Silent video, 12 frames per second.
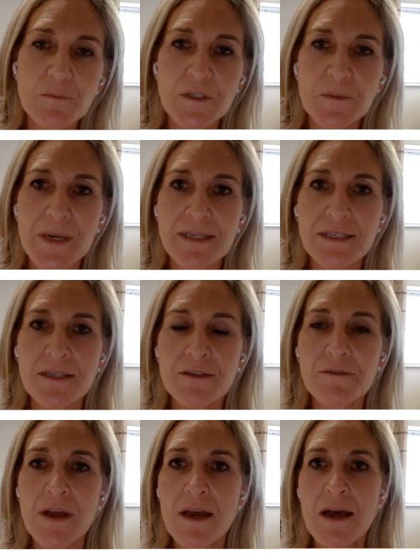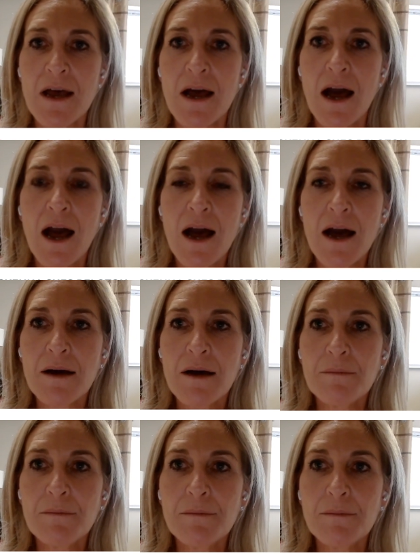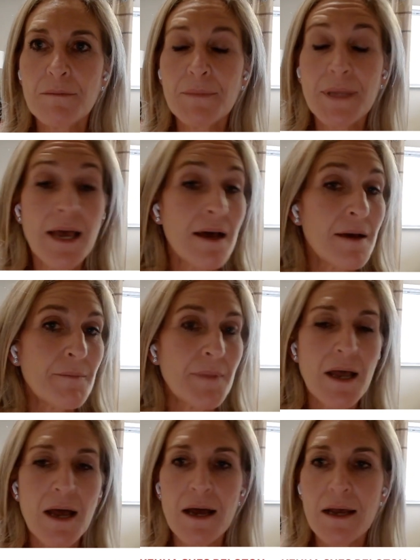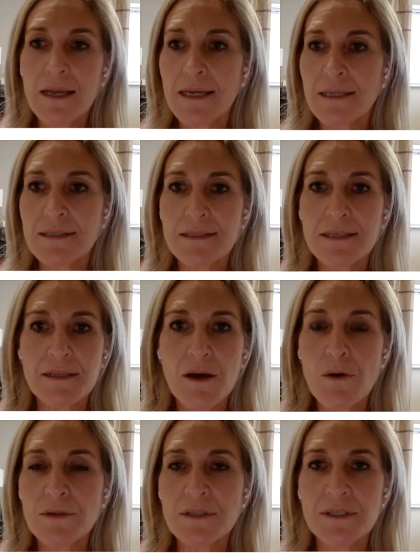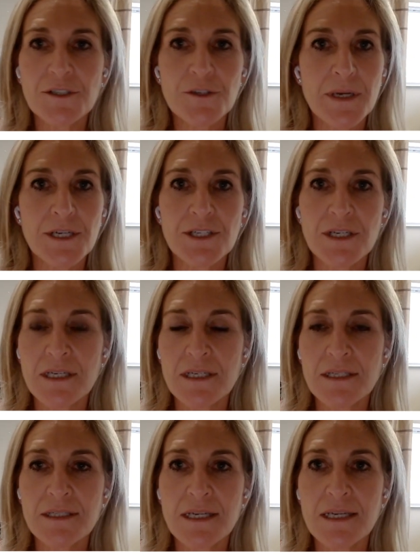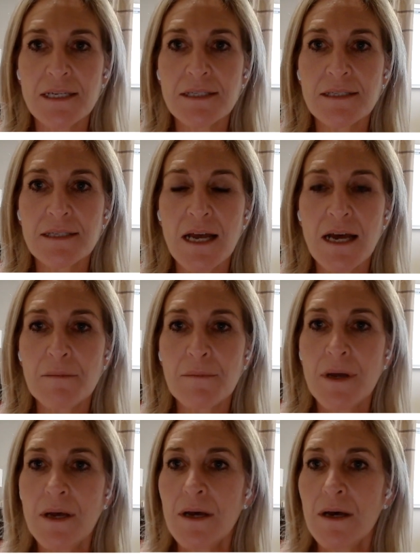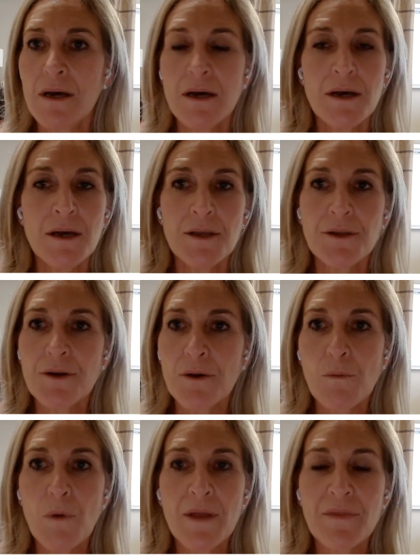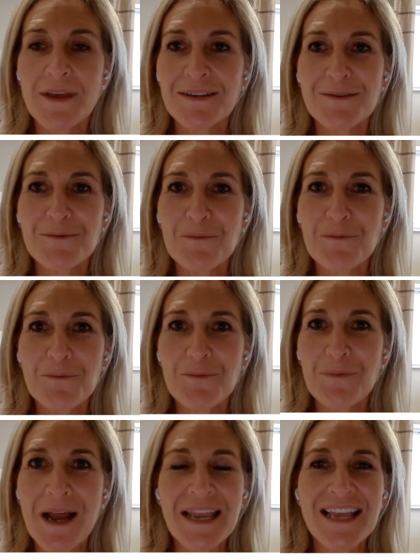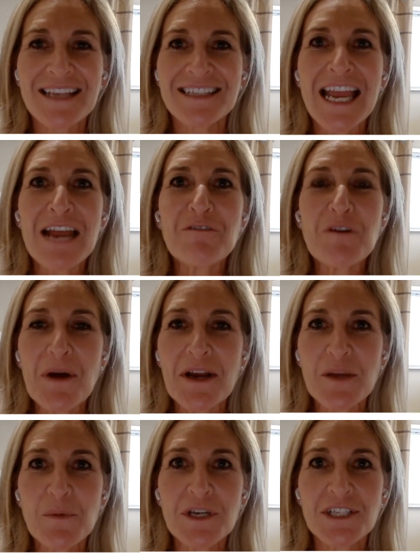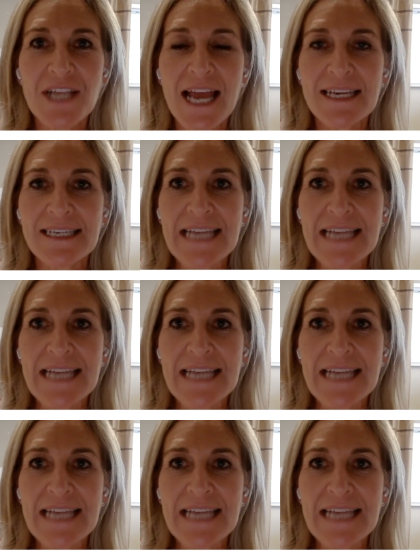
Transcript: perspective, um, yeah, it's the whole situation is is um, you know one that I guess everybody wished hadn't